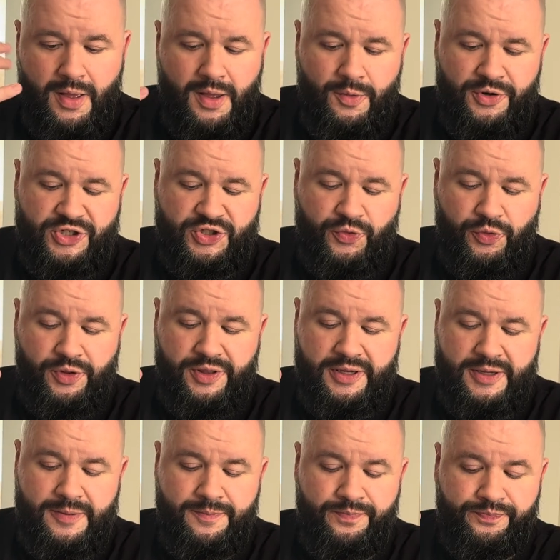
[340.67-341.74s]
which is
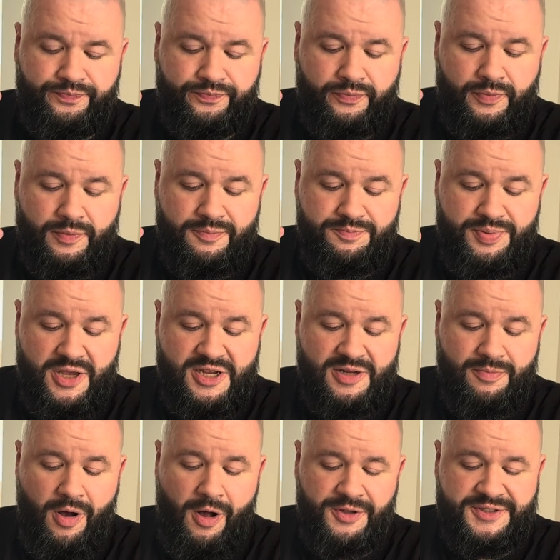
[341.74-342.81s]
really big
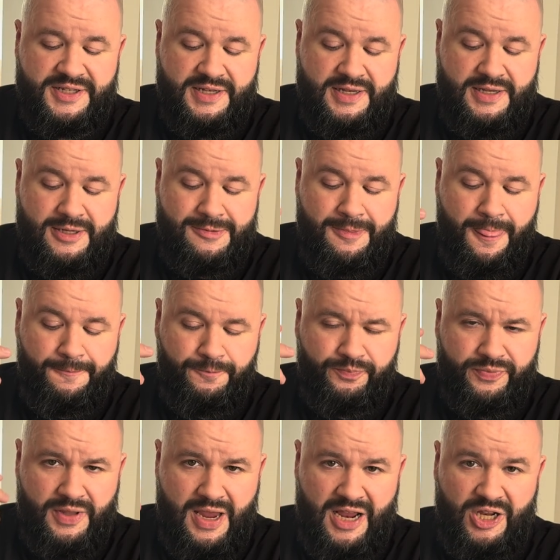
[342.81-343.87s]
and malty
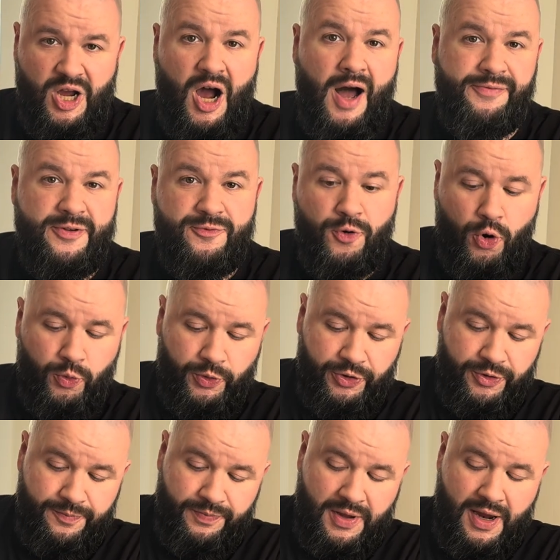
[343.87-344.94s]
and coffee
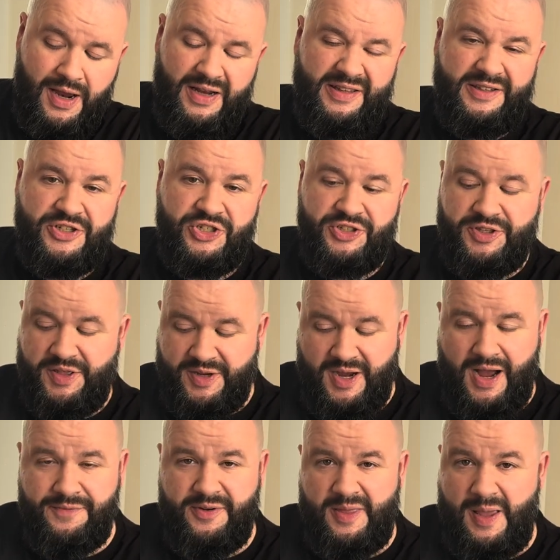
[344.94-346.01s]
forward, in addition to the
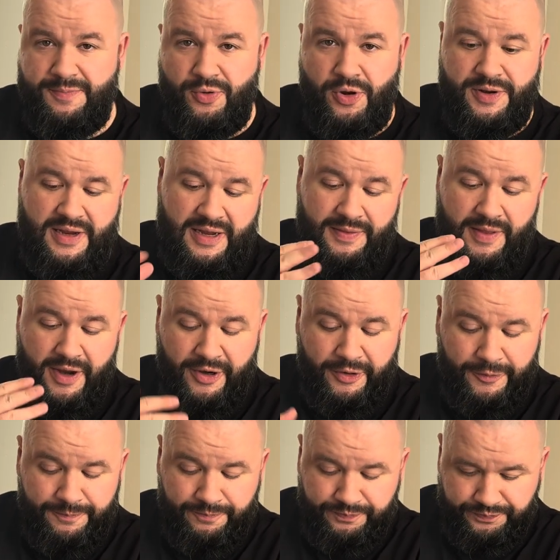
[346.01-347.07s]
coffee they put in
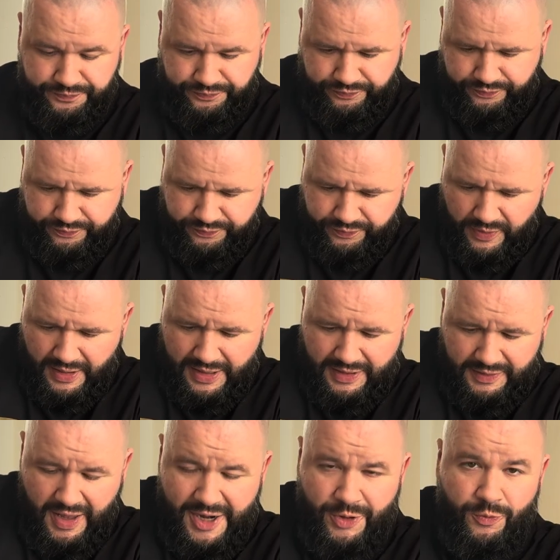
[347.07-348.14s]
there. A
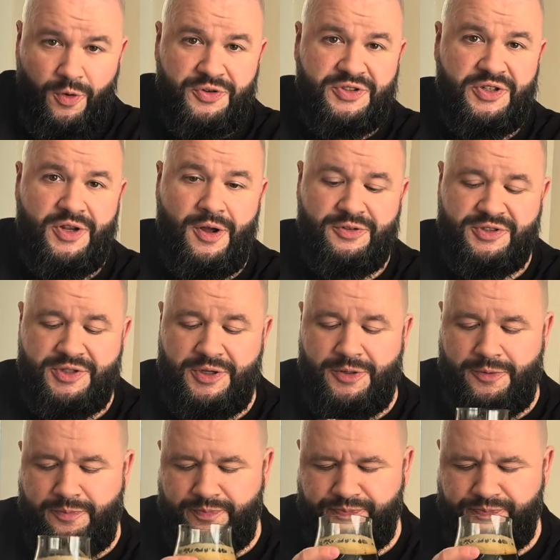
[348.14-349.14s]
lot of roasted notes, too.